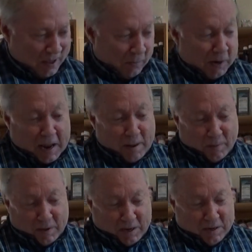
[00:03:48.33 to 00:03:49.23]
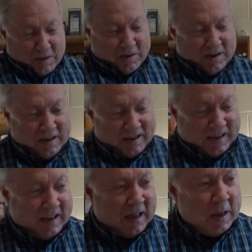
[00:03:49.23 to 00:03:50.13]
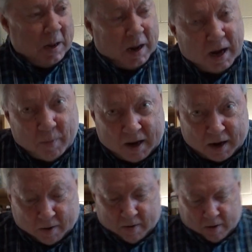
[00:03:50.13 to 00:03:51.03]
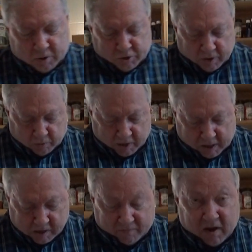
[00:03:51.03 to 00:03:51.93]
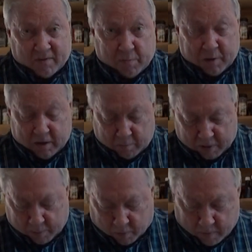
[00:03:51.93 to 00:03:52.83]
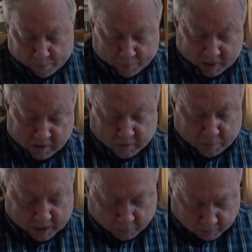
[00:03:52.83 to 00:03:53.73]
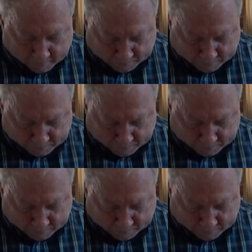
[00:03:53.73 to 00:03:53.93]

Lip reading: What happened? Anyway, here's your ingredients. If you have a pen and paper, pencil and paper.